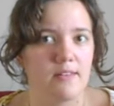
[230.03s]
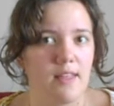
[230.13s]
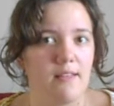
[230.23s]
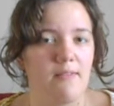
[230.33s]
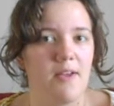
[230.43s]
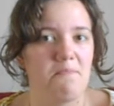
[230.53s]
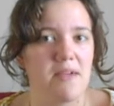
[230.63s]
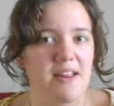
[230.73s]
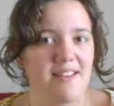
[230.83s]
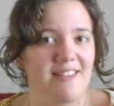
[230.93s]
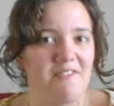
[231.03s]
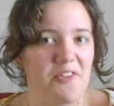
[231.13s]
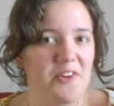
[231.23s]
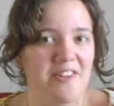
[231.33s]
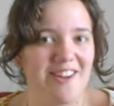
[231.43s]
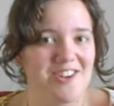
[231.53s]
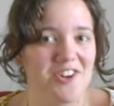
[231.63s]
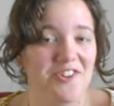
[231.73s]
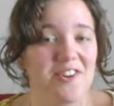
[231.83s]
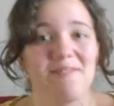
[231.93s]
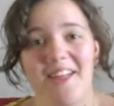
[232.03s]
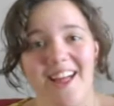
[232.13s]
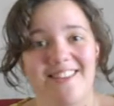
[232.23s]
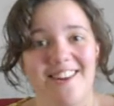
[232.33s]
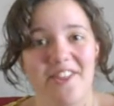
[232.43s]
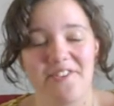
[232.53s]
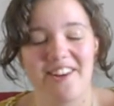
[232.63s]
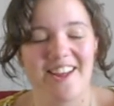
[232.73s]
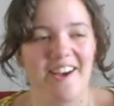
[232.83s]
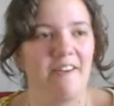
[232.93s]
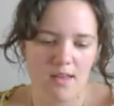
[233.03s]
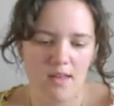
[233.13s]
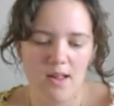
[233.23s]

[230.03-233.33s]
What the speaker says: media's influence on children, but that's another video.